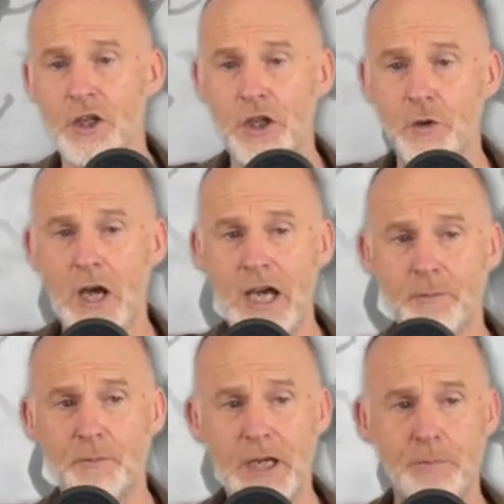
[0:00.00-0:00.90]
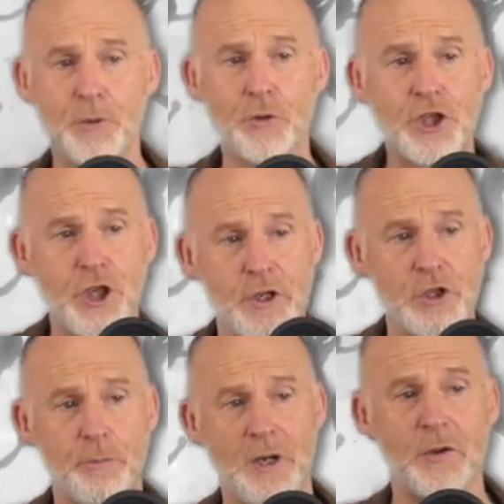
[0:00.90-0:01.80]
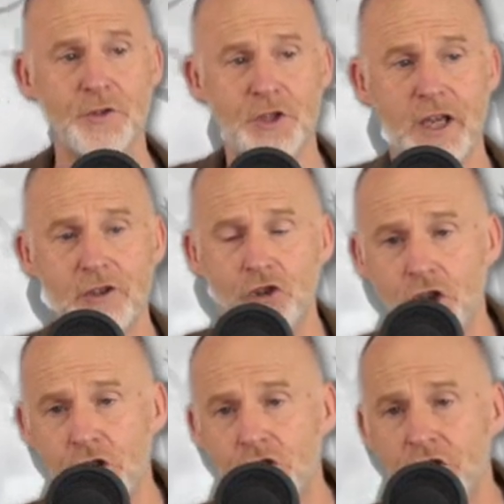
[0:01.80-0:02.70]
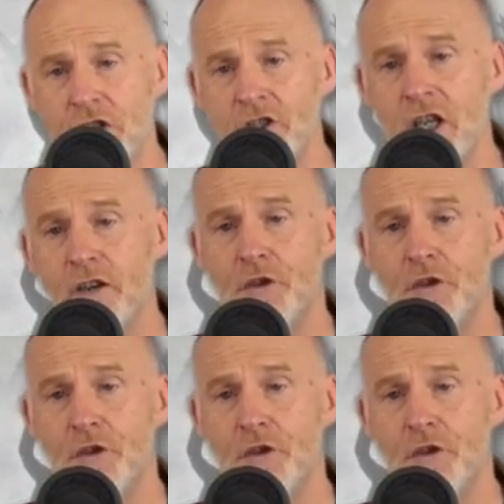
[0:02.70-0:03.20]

you had people queuing up outside churches